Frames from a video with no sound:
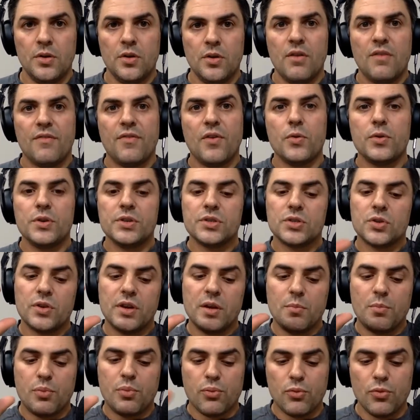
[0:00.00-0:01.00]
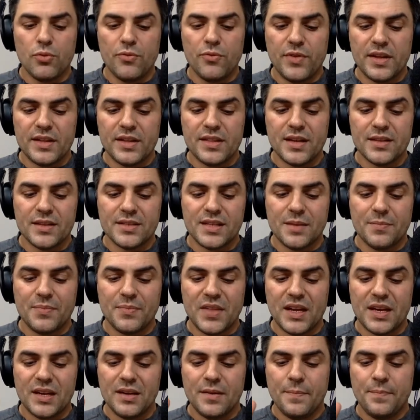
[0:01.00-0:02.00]
focus on improving th-
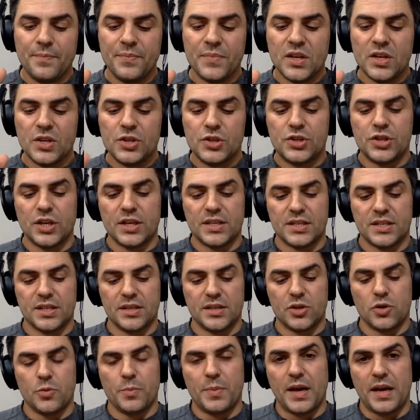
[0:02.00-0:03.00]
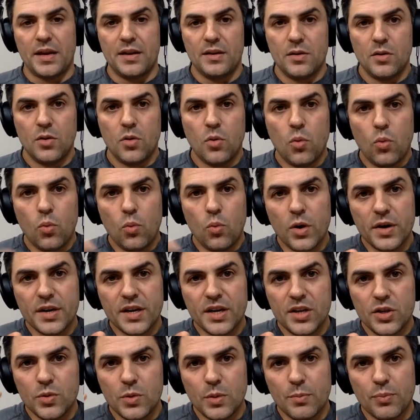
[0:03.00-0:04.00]
something just a little bit. What
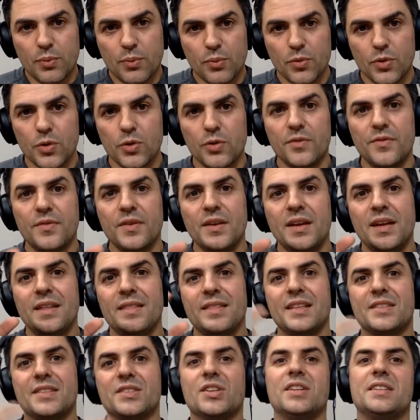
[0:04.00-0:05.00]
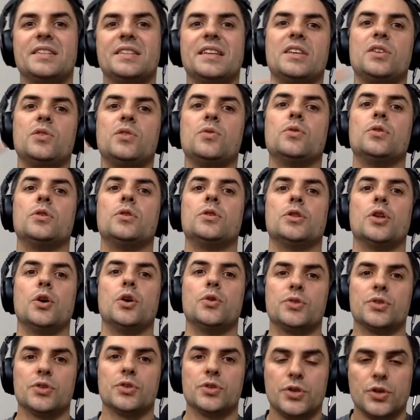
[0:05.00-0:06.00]
can you improve that's going to take you
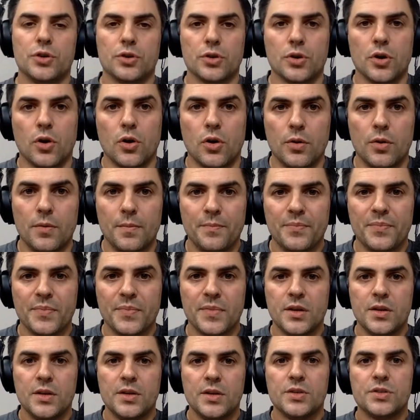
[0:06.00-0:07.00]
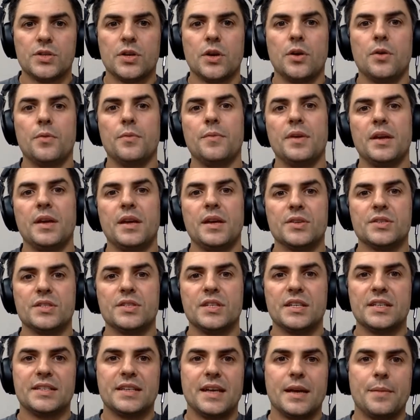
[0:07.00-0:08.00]
closer to your goal? So, here's an
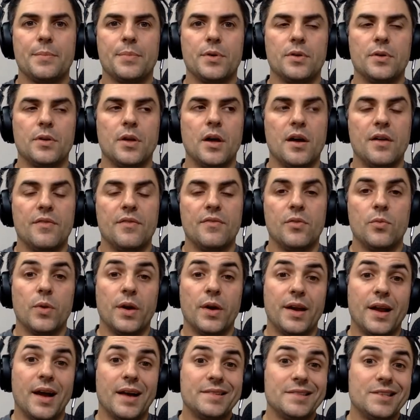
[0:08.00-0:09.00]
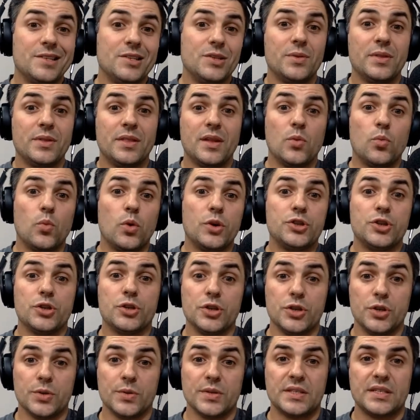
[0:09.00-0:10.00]
example of what not to do and then what you could
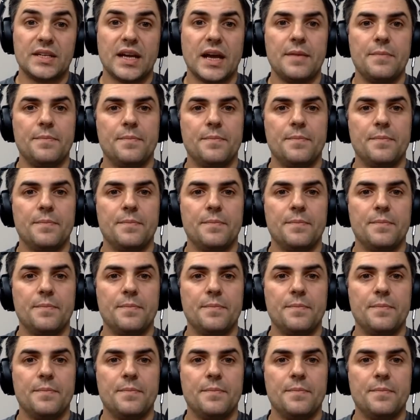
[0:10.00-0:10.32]
do instead.